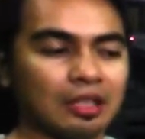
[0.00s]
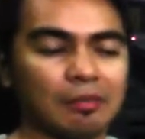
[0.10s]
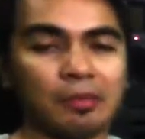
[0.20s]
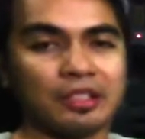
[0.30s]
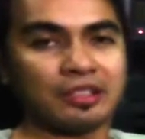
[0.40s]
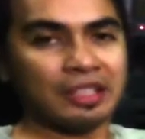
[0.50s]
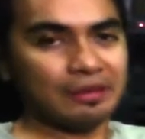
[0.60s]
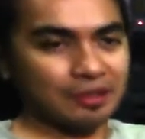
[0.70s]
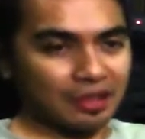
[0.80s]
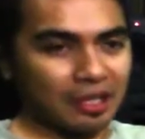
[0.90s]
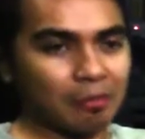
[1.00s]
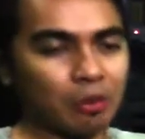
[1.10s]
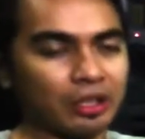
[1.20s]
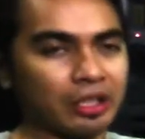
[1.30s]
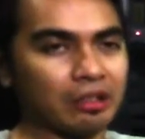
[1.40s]
up my sleeves that I'm
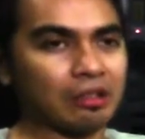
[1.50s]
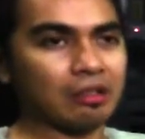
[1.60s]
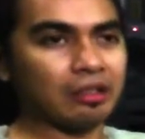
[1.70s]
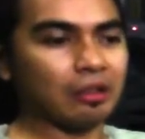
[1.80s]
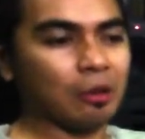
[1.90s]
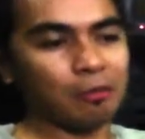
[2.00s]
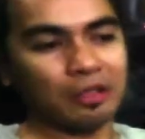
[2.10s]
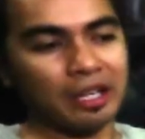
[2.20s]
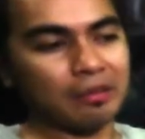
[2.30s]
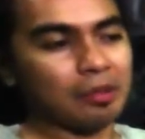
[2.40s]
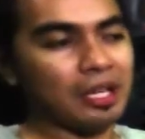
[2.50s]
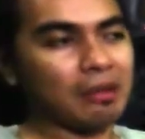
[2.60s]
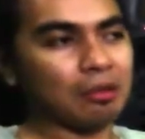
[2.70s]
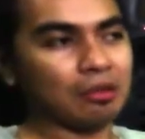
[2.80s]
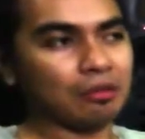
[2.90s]
working on, and hopefully I'd be
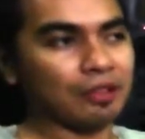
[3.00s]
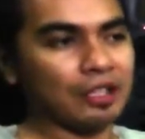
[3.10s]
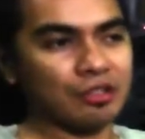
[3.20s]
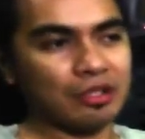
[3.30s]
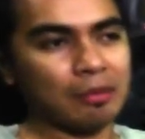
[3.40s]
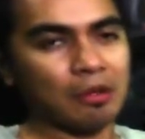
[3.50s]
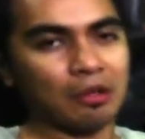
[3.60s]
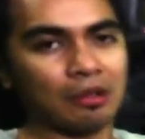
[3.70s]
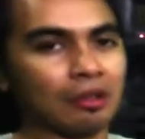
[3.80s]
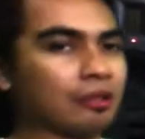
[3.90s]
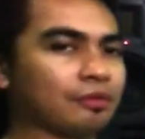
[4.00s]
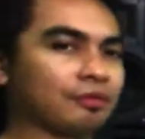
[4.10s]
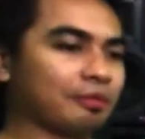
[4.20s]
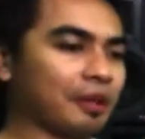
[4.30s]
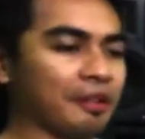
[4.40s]
able to finish them all off
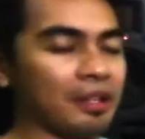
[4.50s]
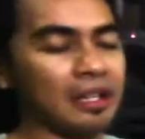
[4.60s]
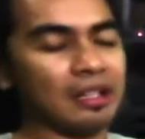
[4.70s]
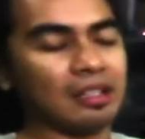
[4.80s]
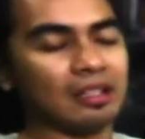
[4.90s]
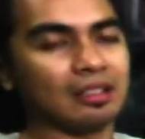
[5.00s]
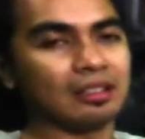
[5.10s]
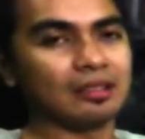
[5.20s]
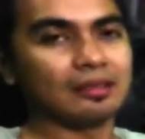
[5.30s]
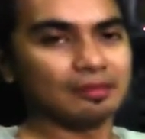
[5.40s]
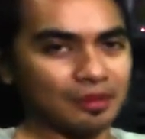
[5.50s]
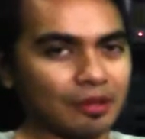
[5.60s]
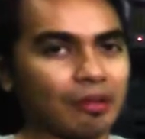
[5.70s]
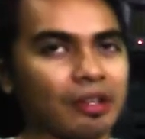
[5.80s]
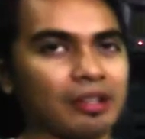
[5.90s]
within the year.
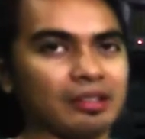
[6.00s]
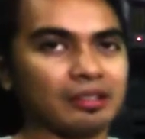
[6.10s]
So there.